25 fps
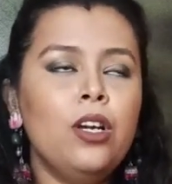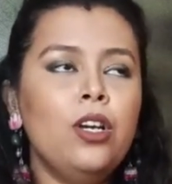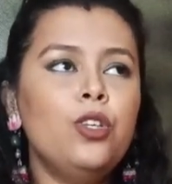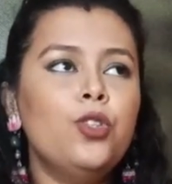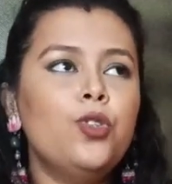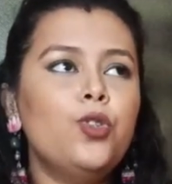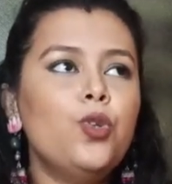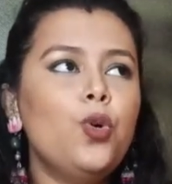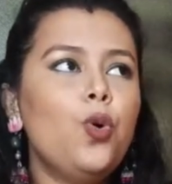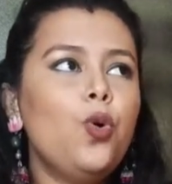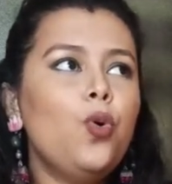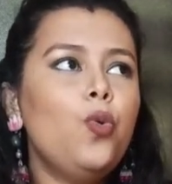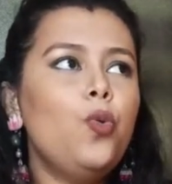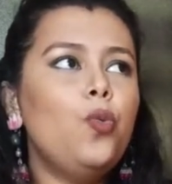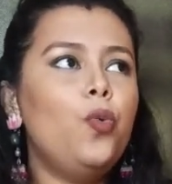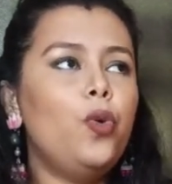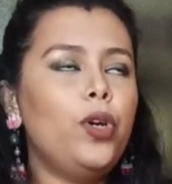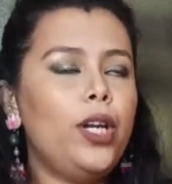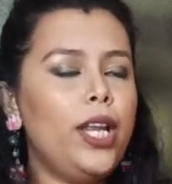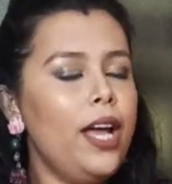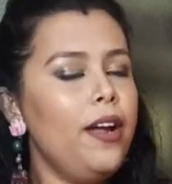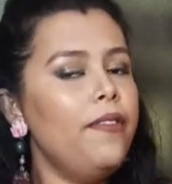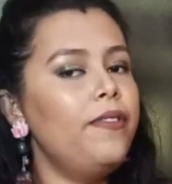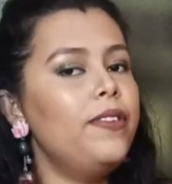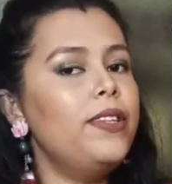So
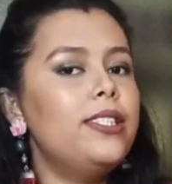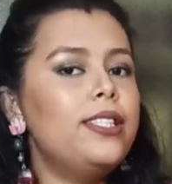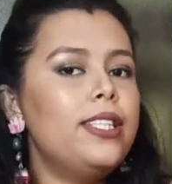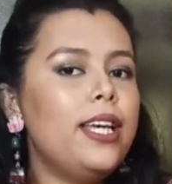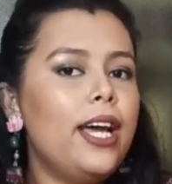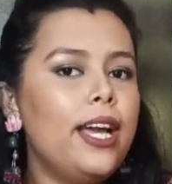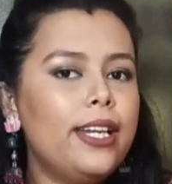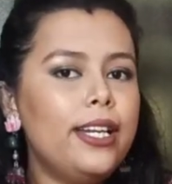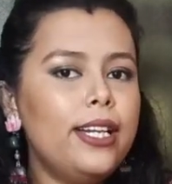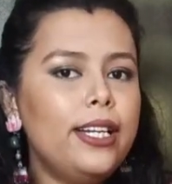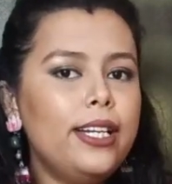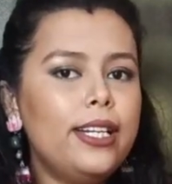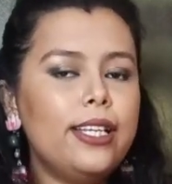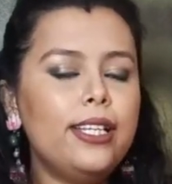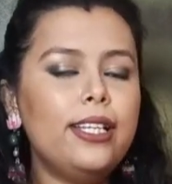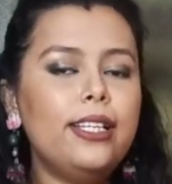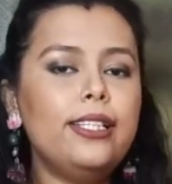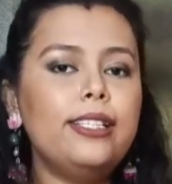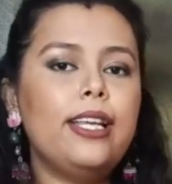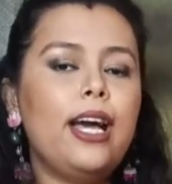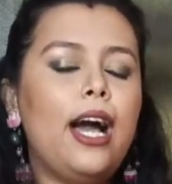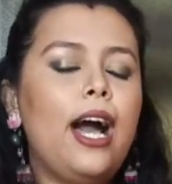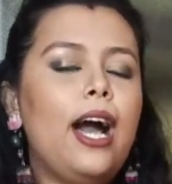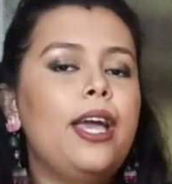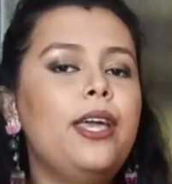what I have decided
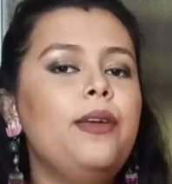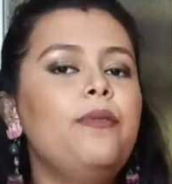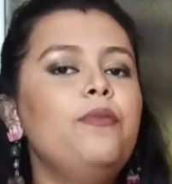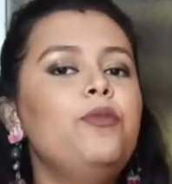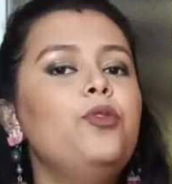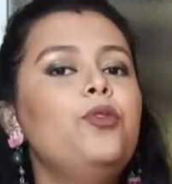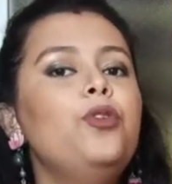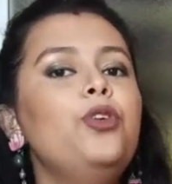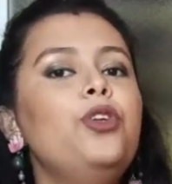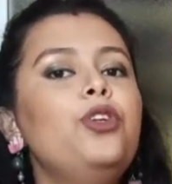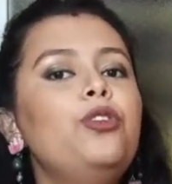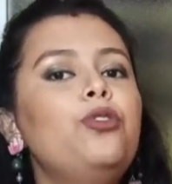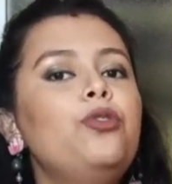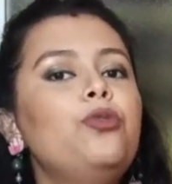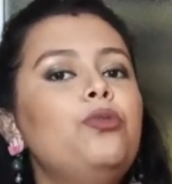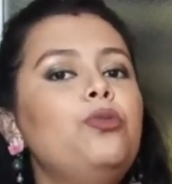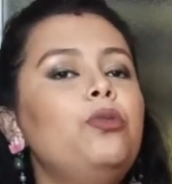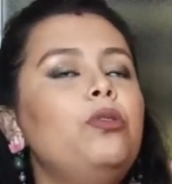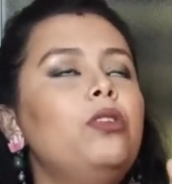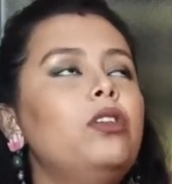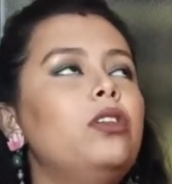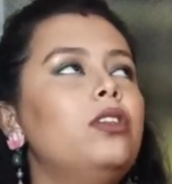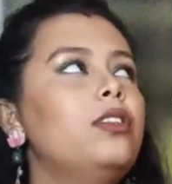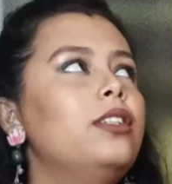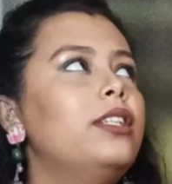is I am going
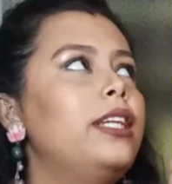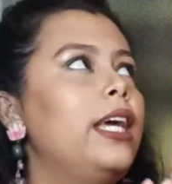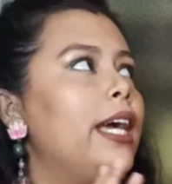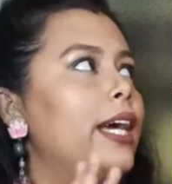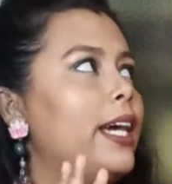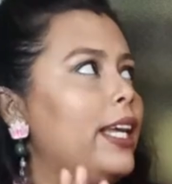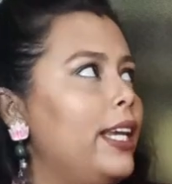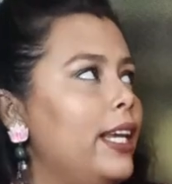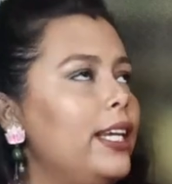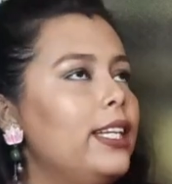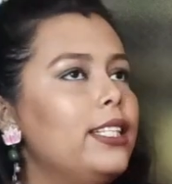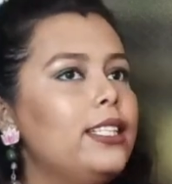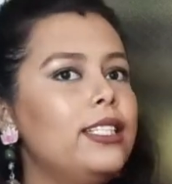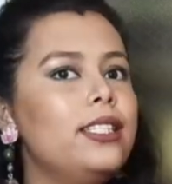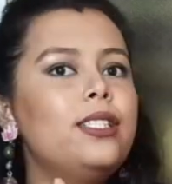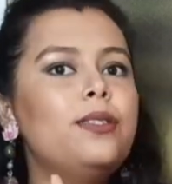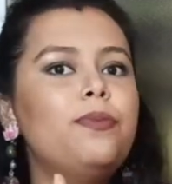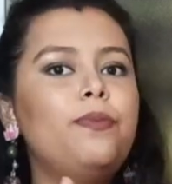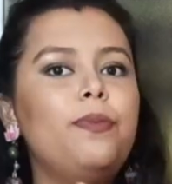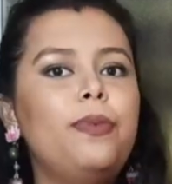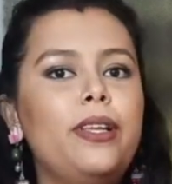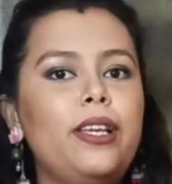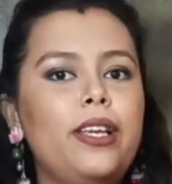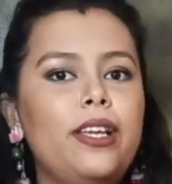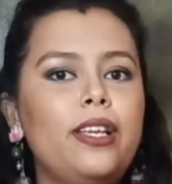to decorate this
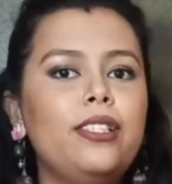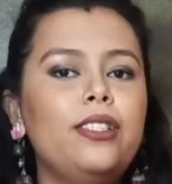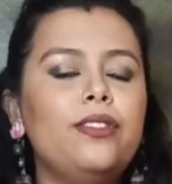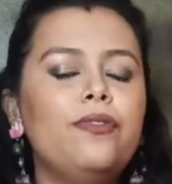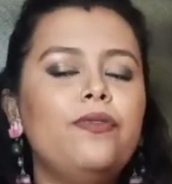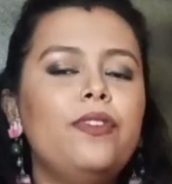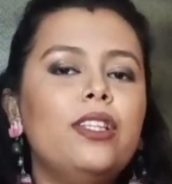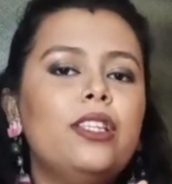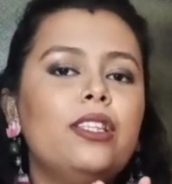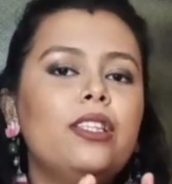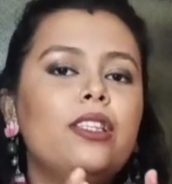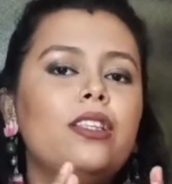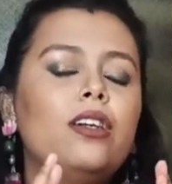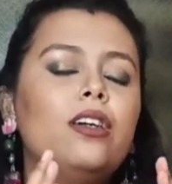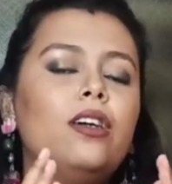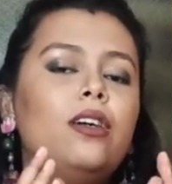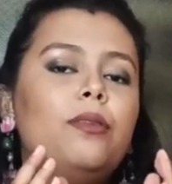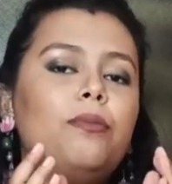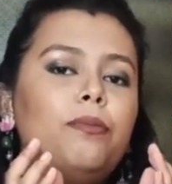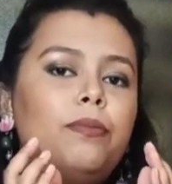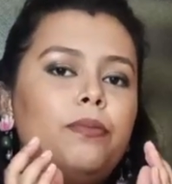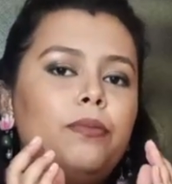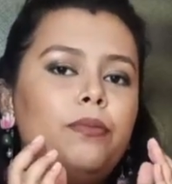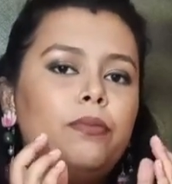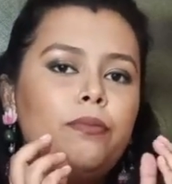place with
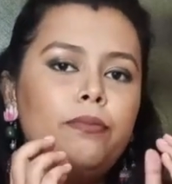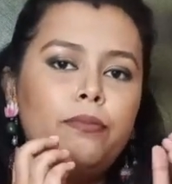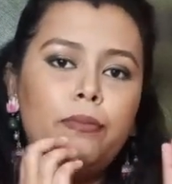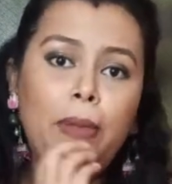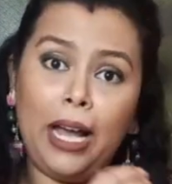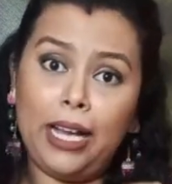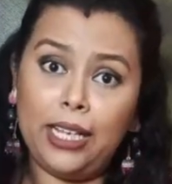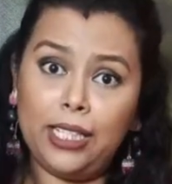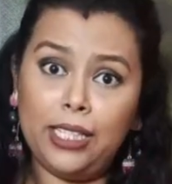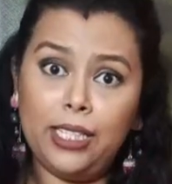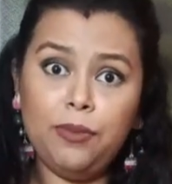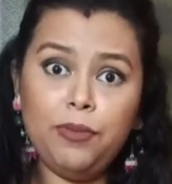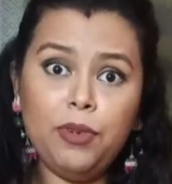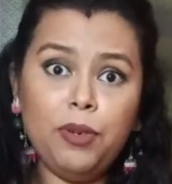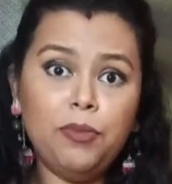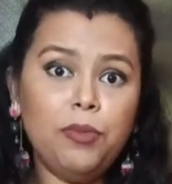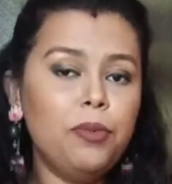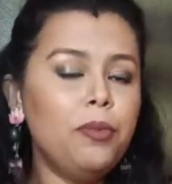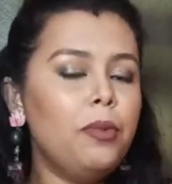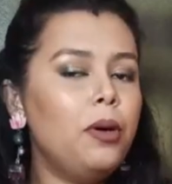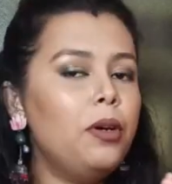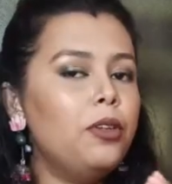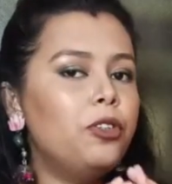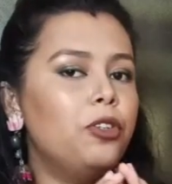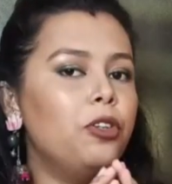maximum
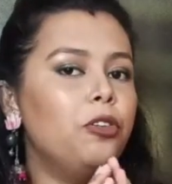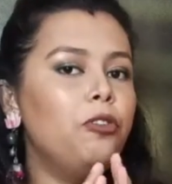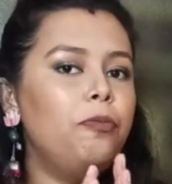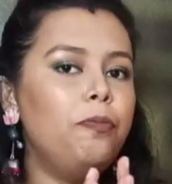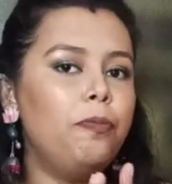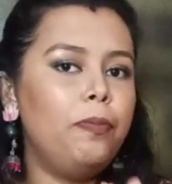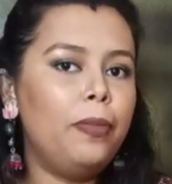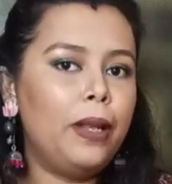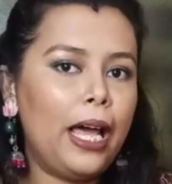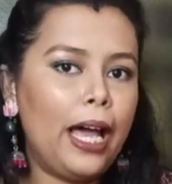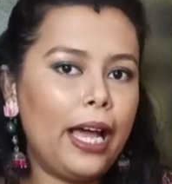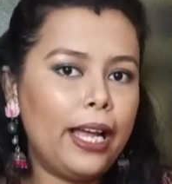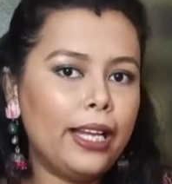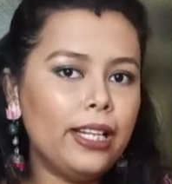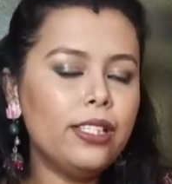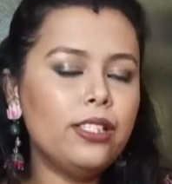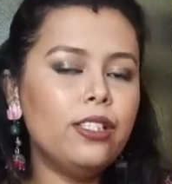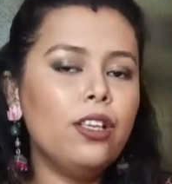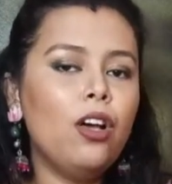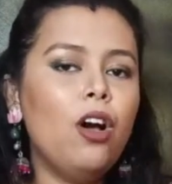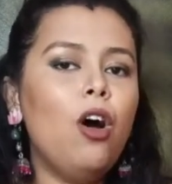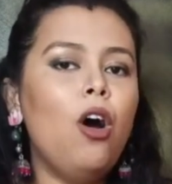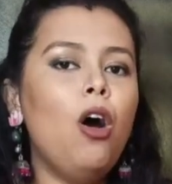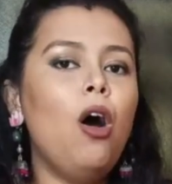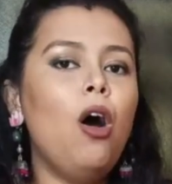amount of plants
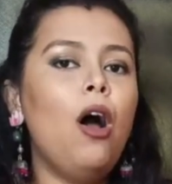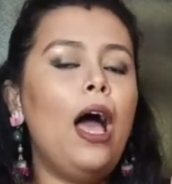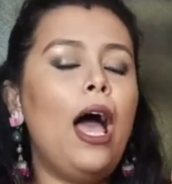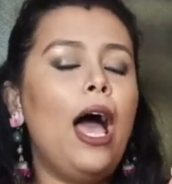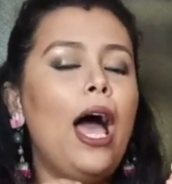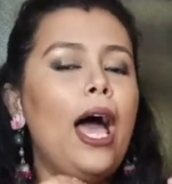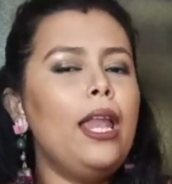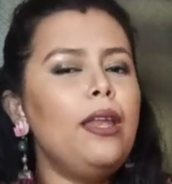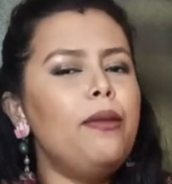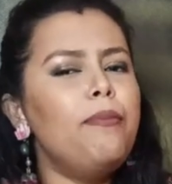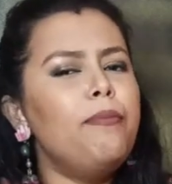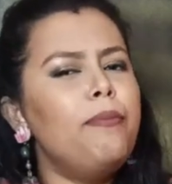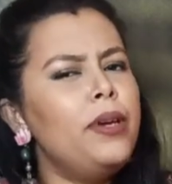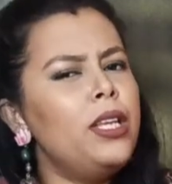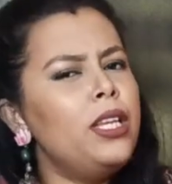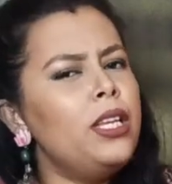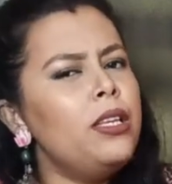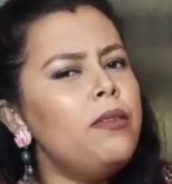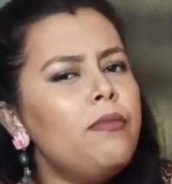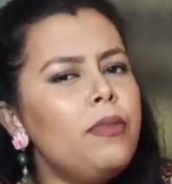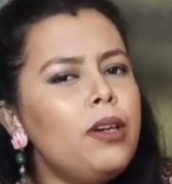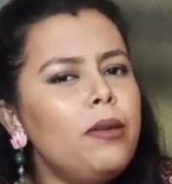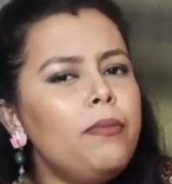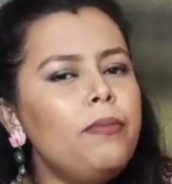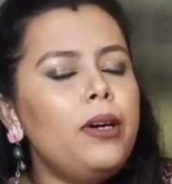and
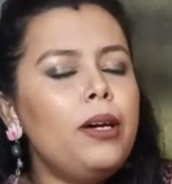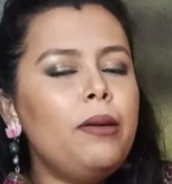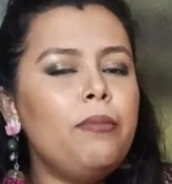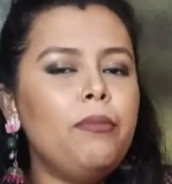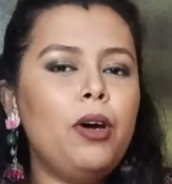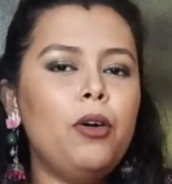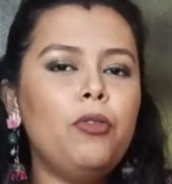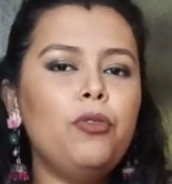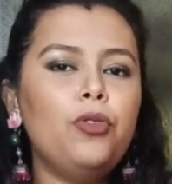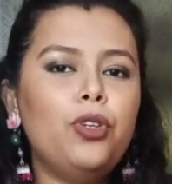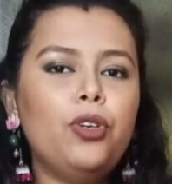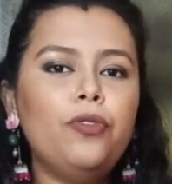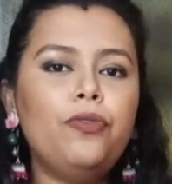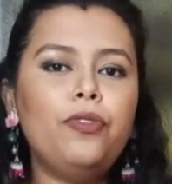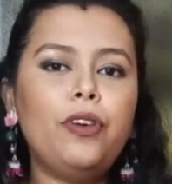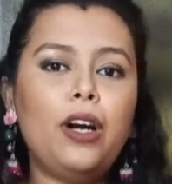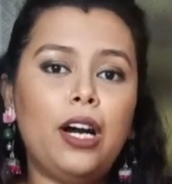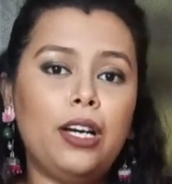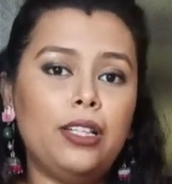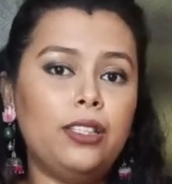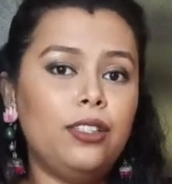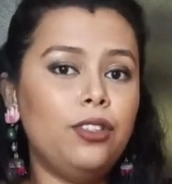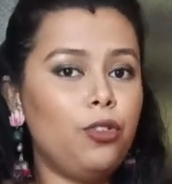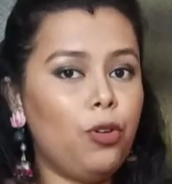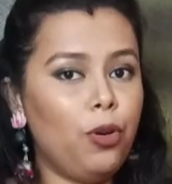minimum amount of
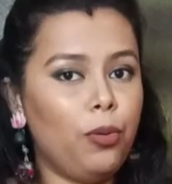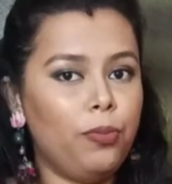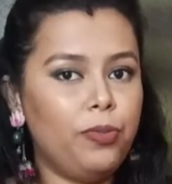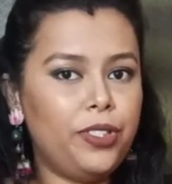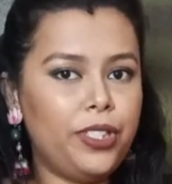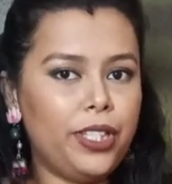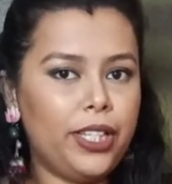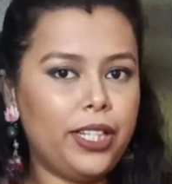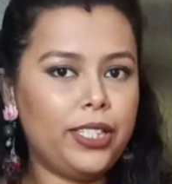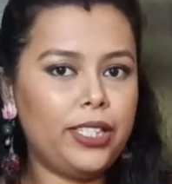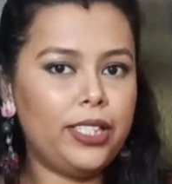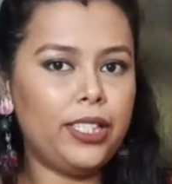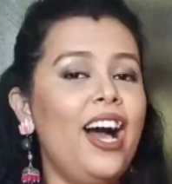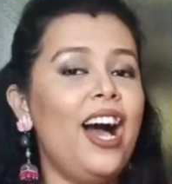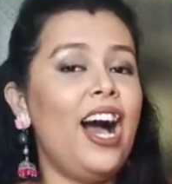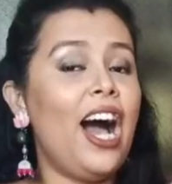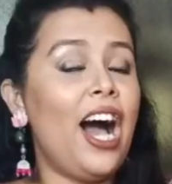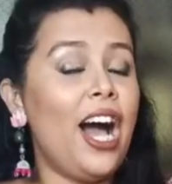other objects.